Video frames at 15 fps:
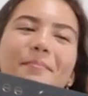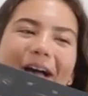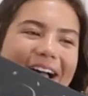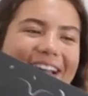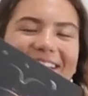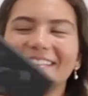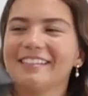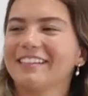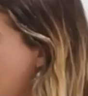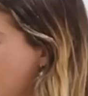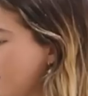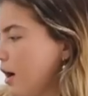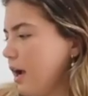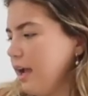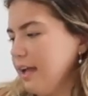Mask. All
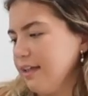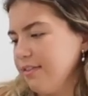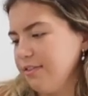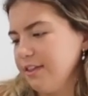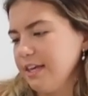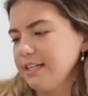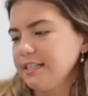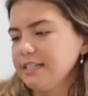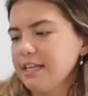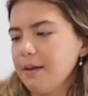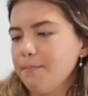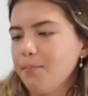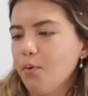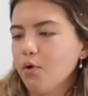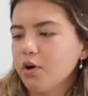right, this is
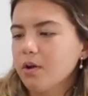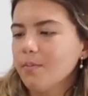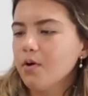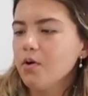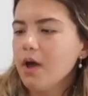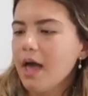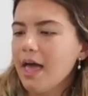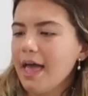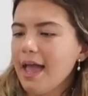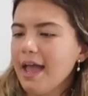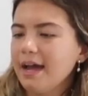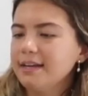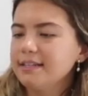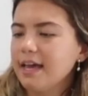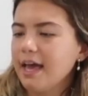a portable
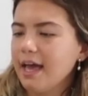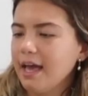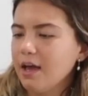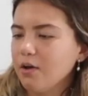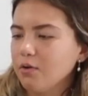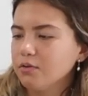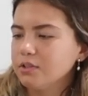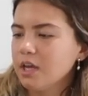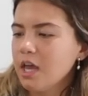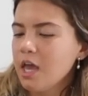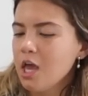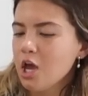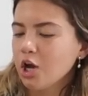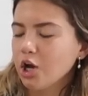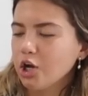handheld
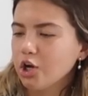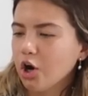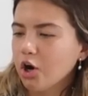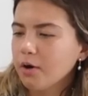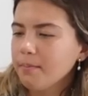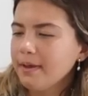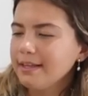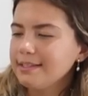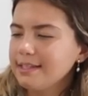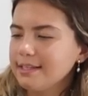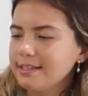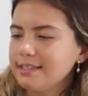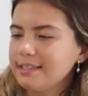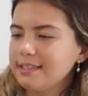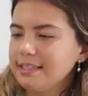garment
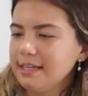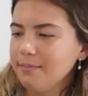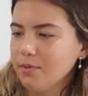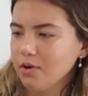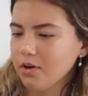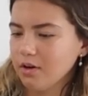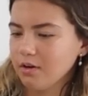steamer.